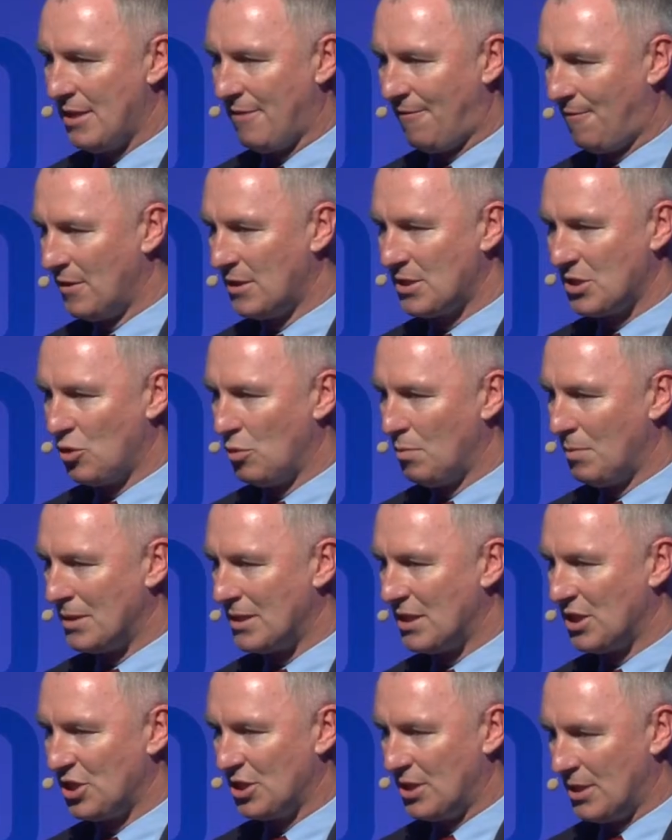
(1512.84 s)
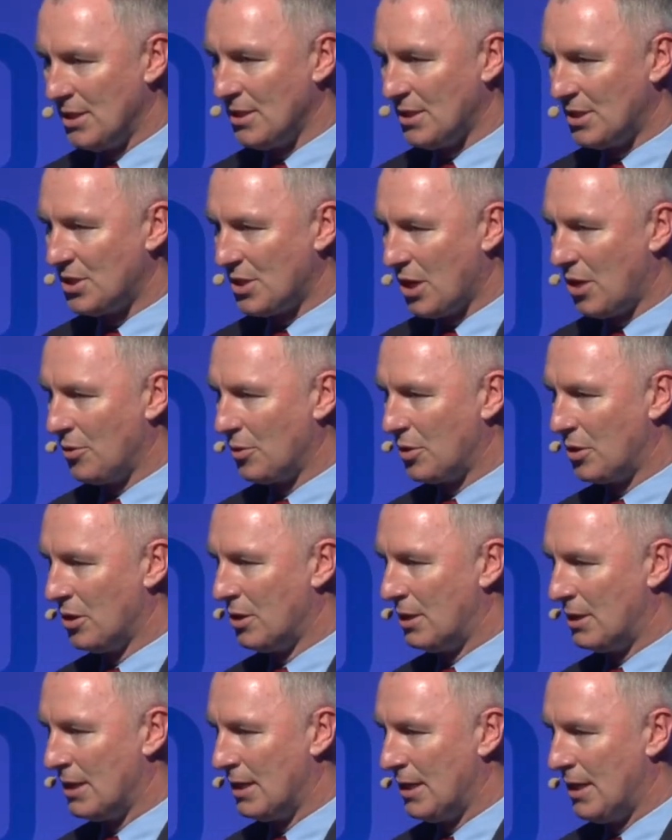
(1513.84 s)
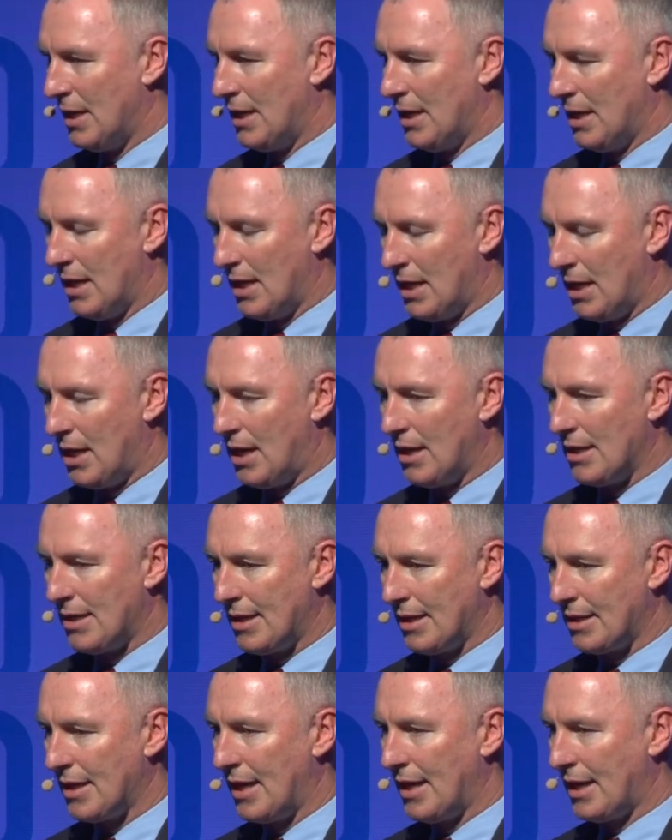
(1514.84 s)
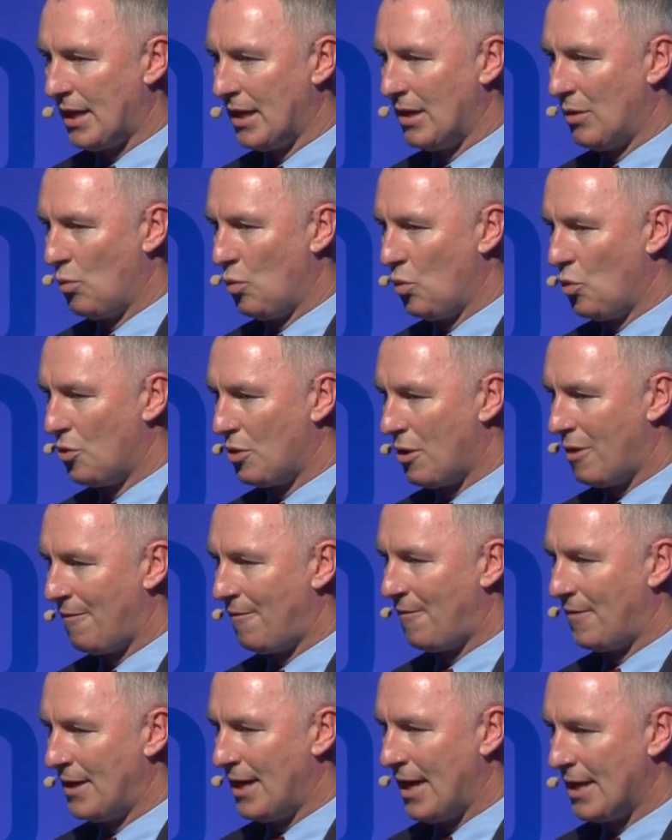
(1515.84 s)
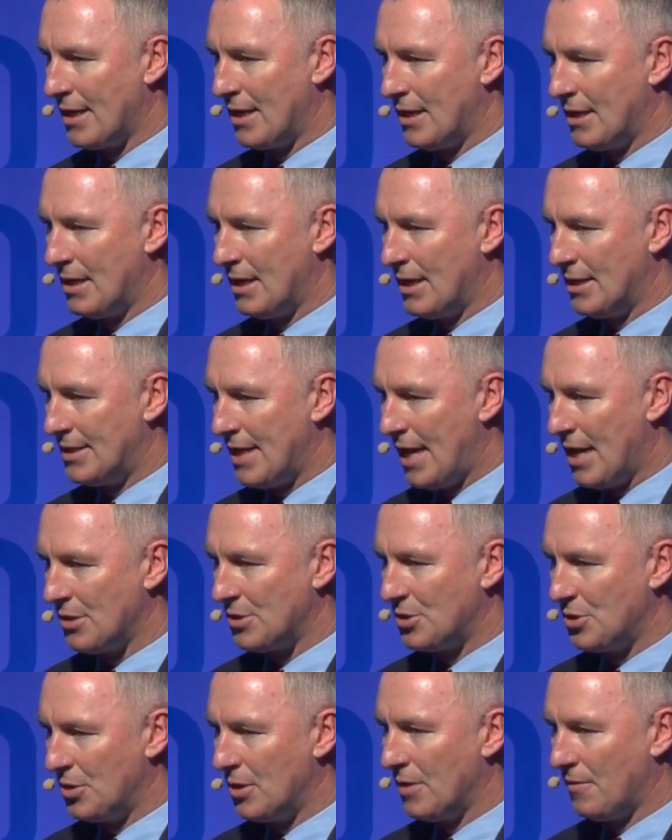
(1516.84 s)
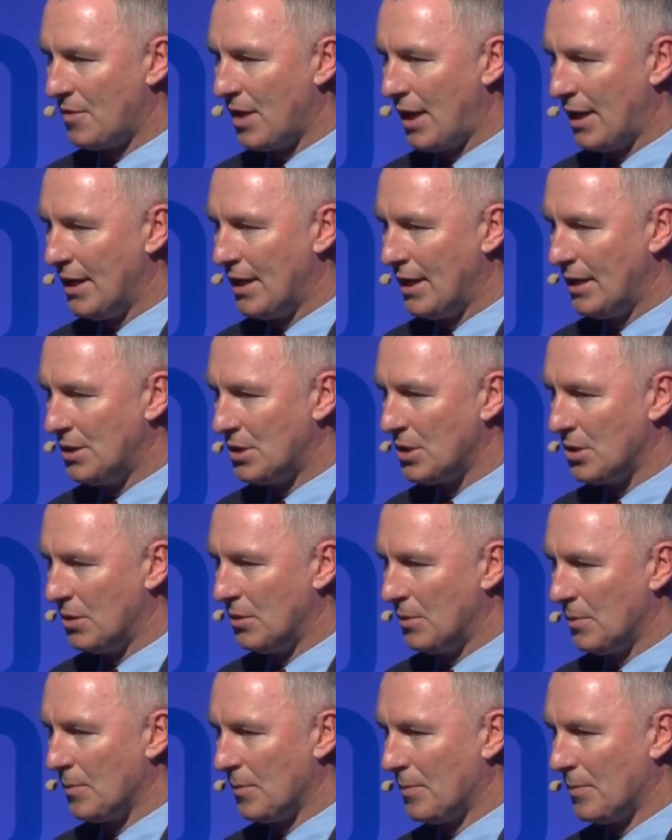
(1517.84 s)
their fiscal position is so good. I think they can ward off another downturn if they need to.